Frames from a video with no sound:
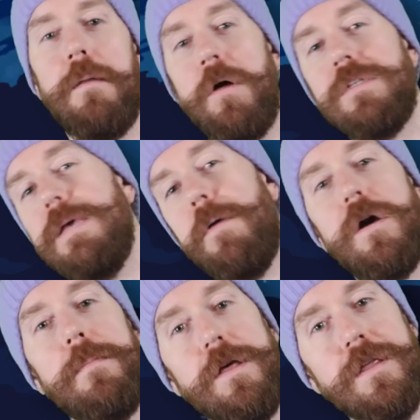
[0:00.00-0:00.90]

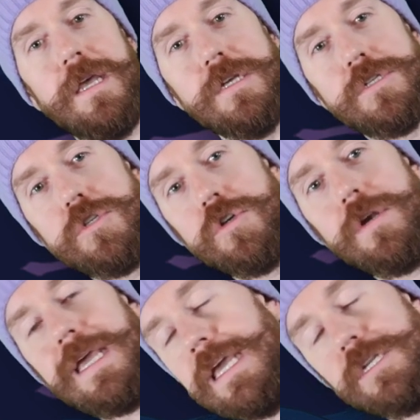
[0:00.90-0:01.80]
Multi-part abilities
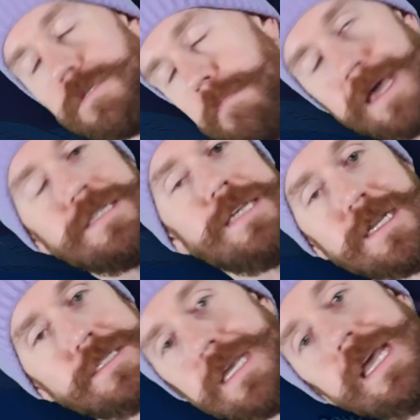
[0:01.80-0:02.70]
should each make
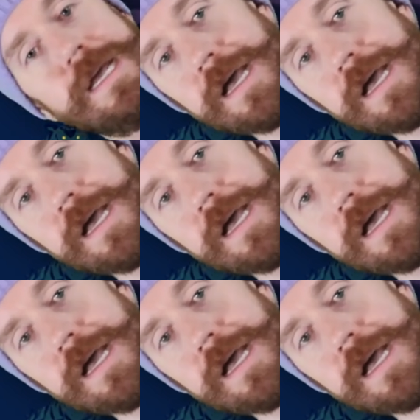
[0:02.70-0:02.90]
sense in